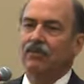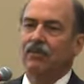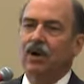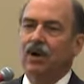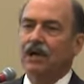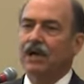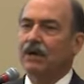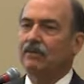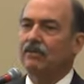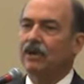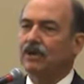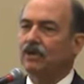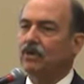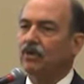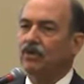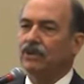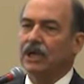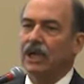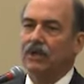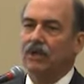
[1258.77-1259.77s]
walk out my
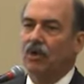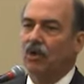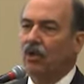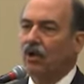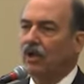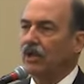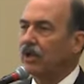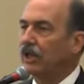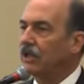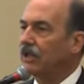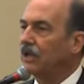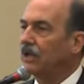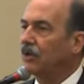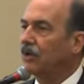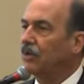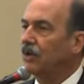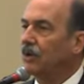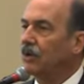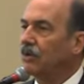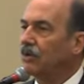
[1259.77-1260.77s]
door down the hall and get a
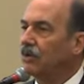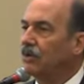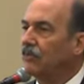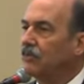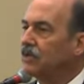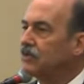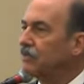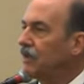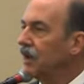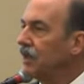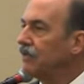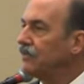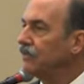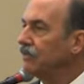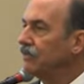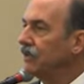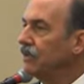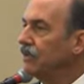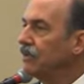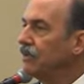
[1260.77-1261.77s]
quick response
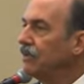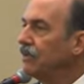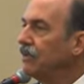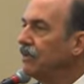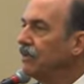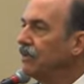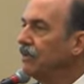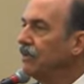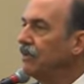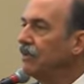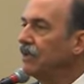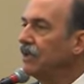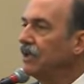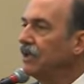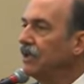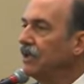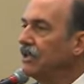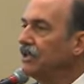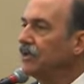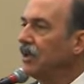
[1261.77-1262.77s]
from you. He's